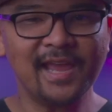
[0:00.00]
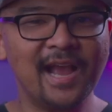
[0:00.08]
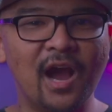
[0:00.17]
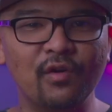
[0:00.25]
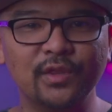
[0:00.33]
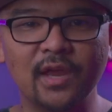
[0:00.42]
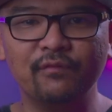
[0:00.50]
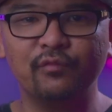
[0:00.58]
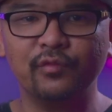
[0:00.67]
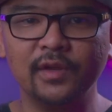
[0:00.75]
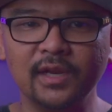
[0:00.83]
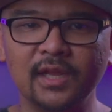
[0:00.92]
like how they
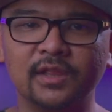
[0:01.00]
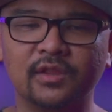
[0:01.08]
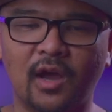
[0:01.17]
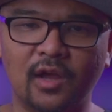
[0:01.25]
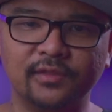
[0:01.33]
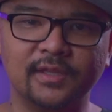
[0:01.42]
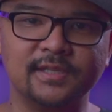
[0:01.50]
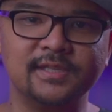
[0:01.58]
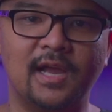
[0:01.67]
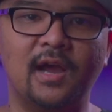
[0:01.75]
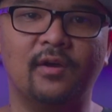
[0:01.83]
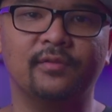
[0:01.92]
really thought this
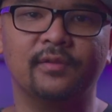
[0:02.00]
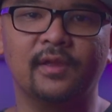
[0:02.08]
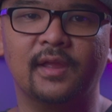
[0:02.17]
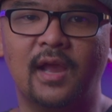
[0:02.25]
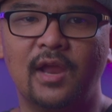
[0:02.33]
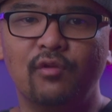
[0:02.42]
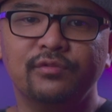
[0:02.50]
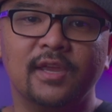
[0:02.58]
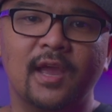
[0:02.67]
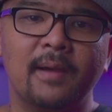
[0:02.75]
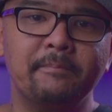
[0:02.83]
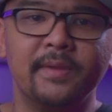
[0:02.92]
out. And I don't
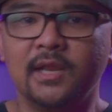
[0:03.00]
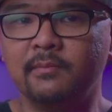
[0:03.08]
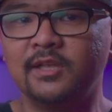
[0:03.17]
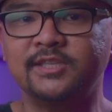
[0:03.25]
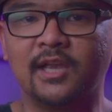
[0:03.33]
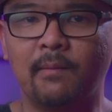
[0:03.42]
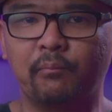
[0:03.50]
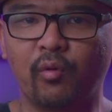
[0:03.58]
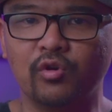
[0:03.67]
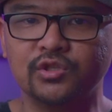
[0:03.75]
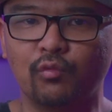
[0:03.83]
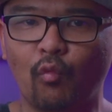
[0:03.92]
think a minimalistic
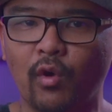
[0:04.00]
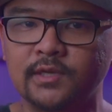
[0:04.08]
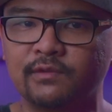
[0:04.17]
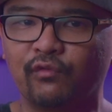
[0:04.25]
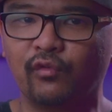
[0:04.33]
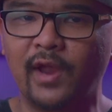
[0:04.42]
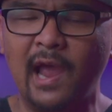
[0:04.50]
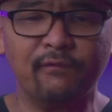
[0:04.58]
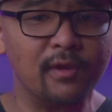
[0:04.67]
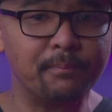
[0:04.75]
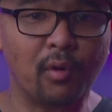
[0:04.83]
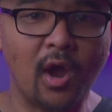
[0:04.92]
approach works for
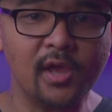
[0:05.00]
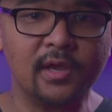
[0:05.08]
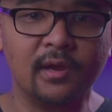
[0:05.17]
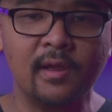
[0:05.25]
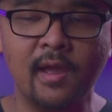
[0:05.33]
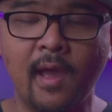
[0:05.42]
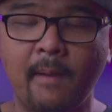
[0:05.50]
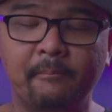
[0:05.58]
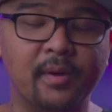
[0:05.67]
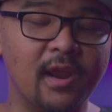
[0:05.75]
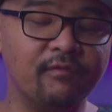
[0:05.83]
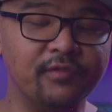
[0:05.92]
every product,
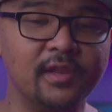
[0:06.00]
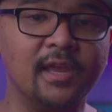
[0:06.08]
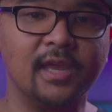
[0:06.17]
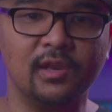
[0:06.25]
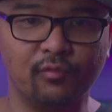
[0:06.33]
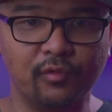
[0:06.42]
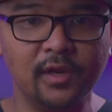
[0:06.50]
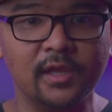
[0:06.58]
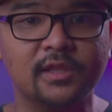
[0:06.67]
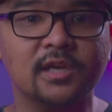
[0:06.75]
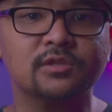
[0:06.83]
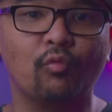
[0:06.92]
but I feel like it really
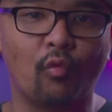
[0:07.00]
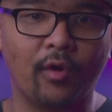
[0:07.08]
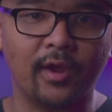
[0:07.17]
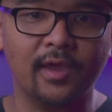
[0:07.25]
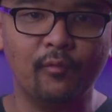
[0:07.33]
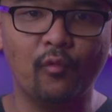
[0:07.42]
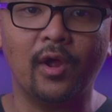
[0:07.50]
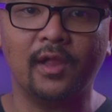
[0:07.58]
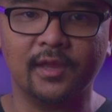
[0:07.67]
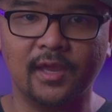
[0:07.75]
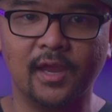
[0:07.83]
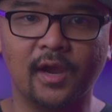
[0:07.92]
does work well
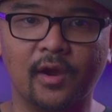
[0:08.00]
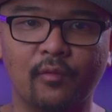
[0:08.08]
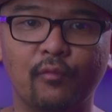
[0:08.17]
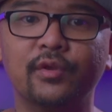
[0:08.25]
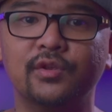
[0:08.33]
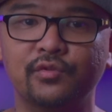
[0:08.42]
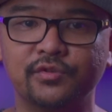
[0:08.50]
here with